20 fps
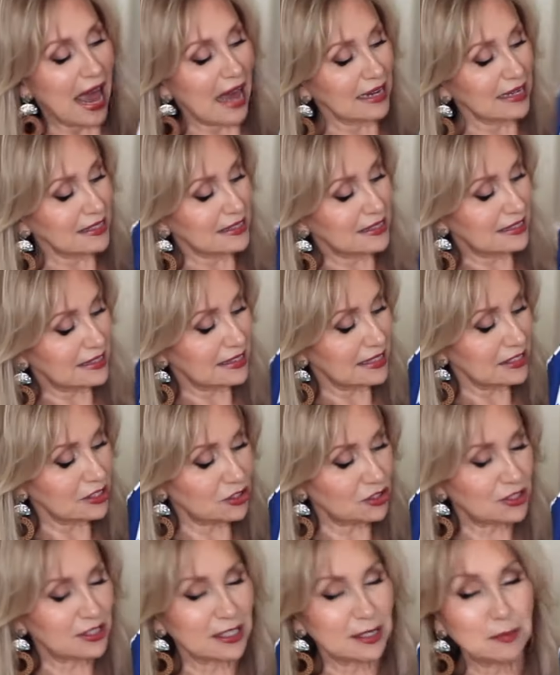and it's
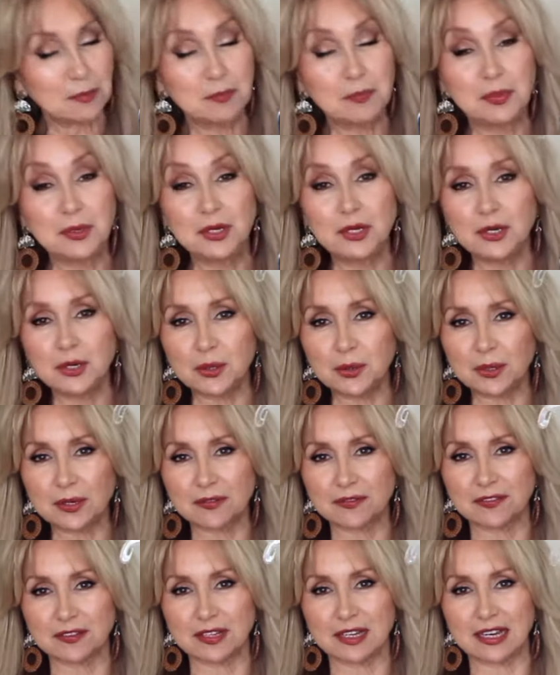cinched in
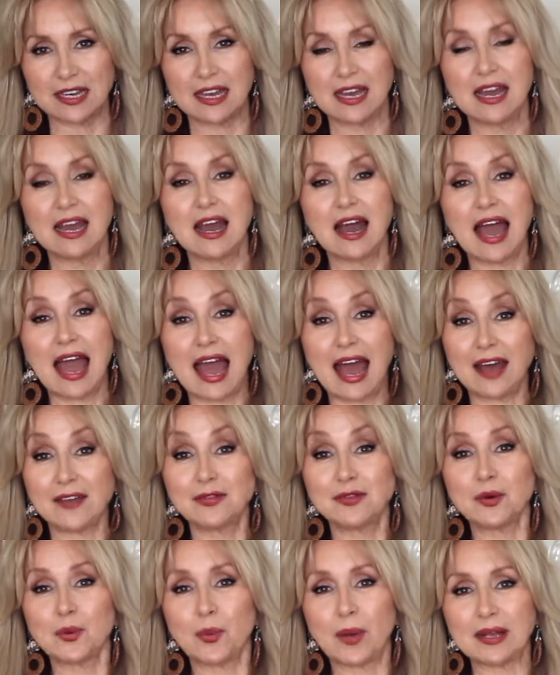beautifully
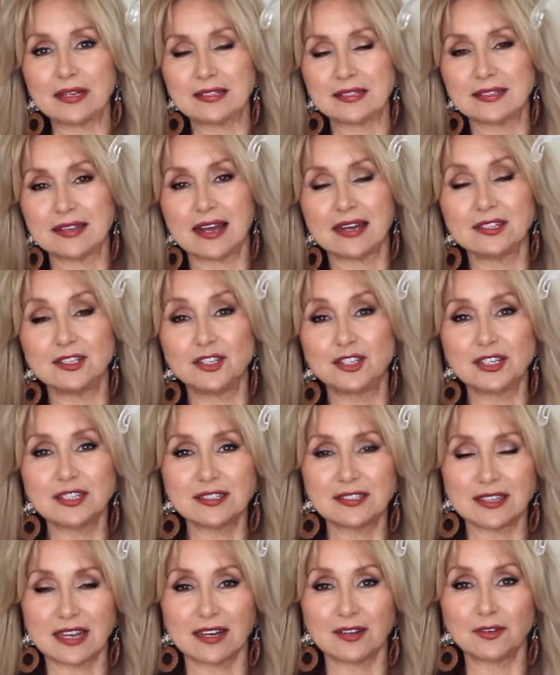at the waistline,
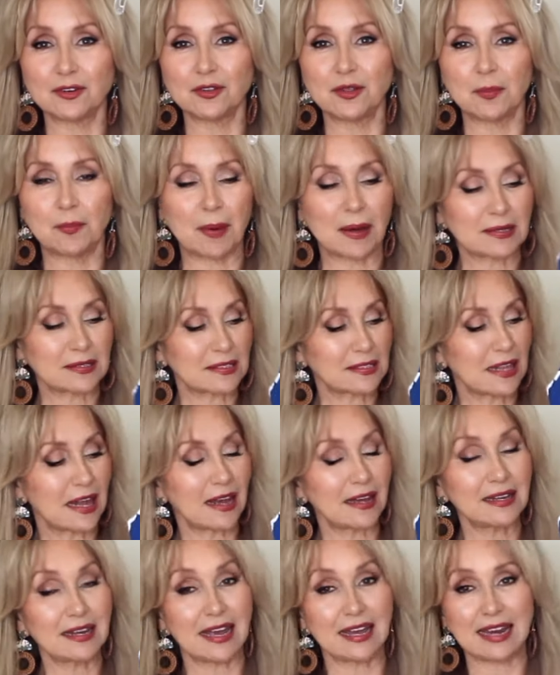just under the bust
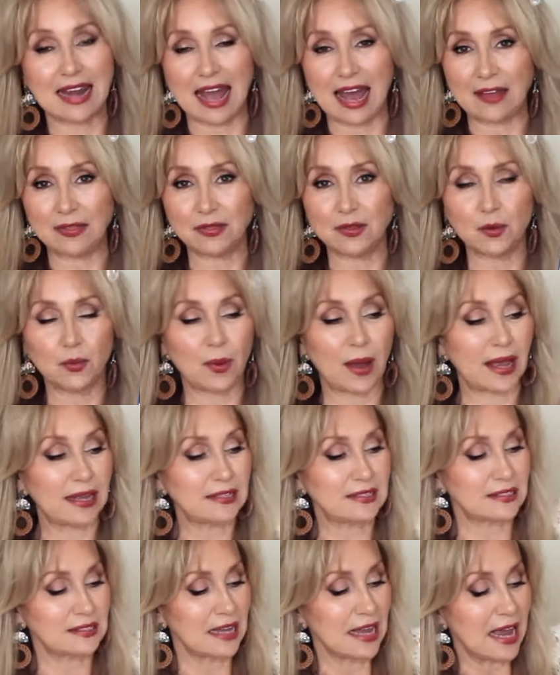line and at the
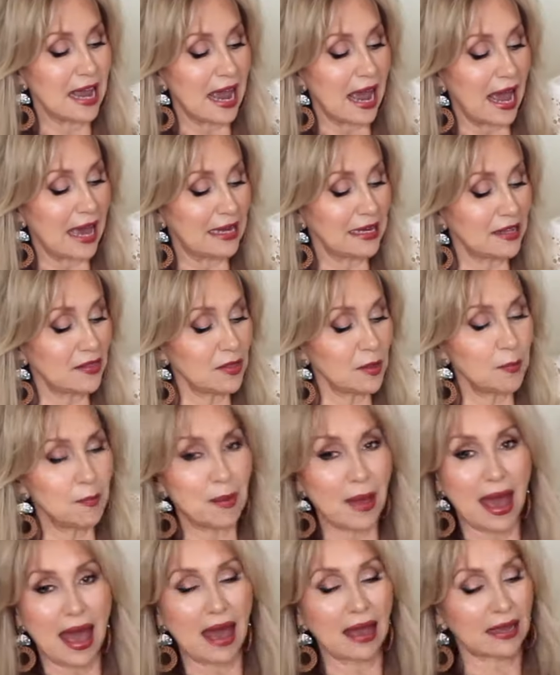waist. And in the
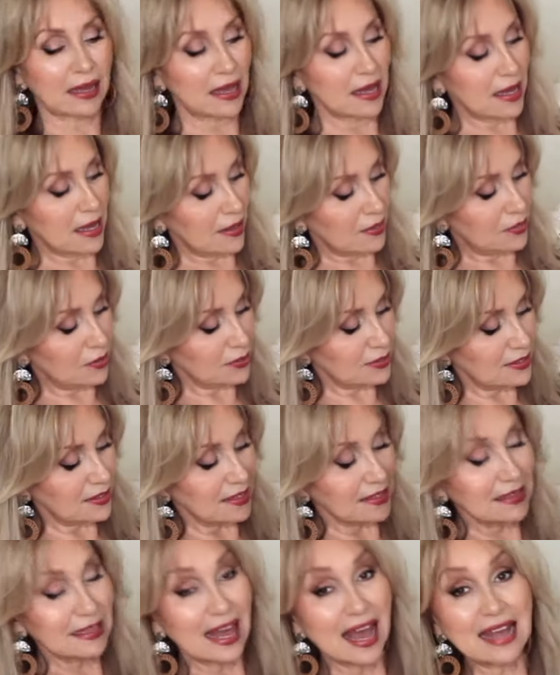back, there's
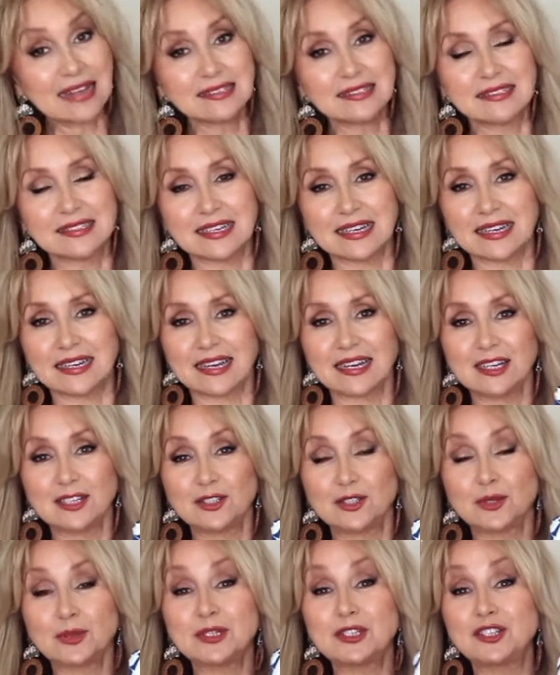an elastic
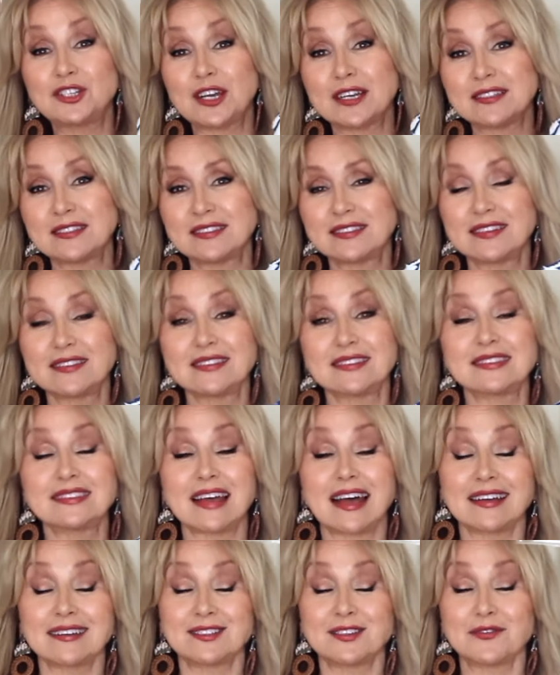to adjust to the
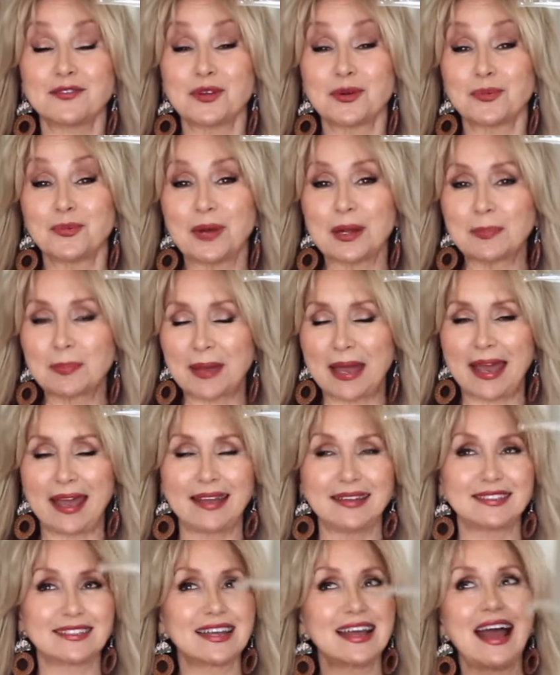size of your rib
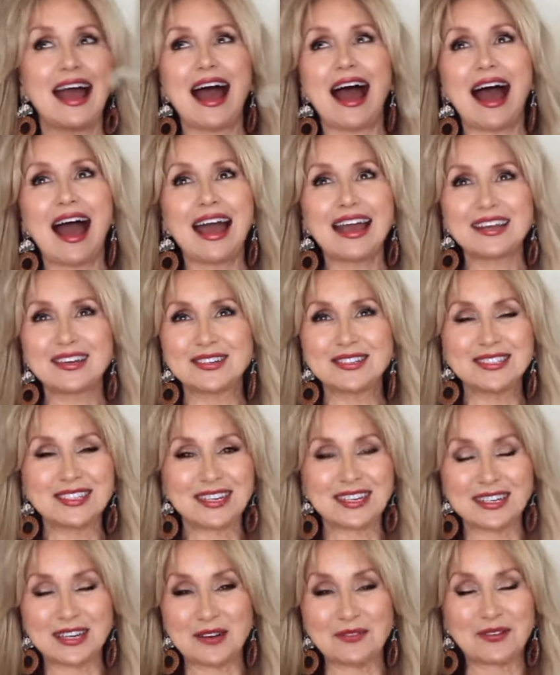cage. I
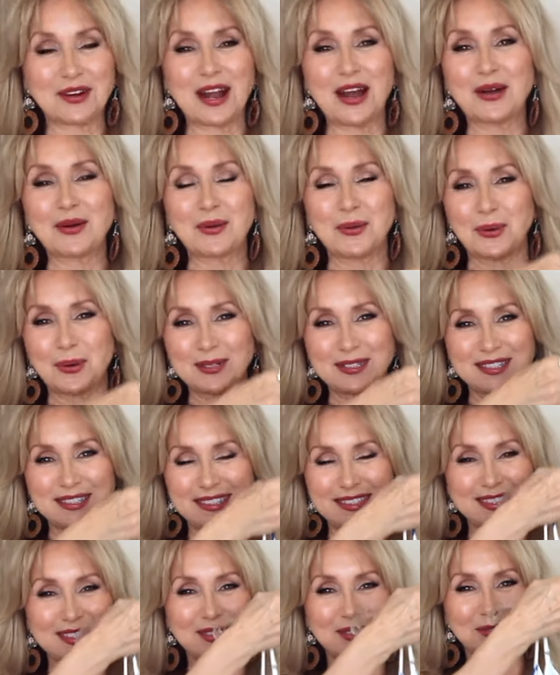couldn't get over how
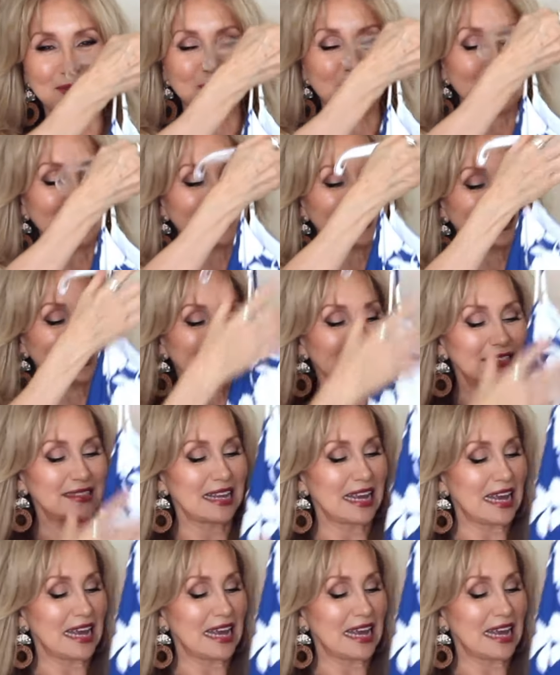gorgeous this dress is.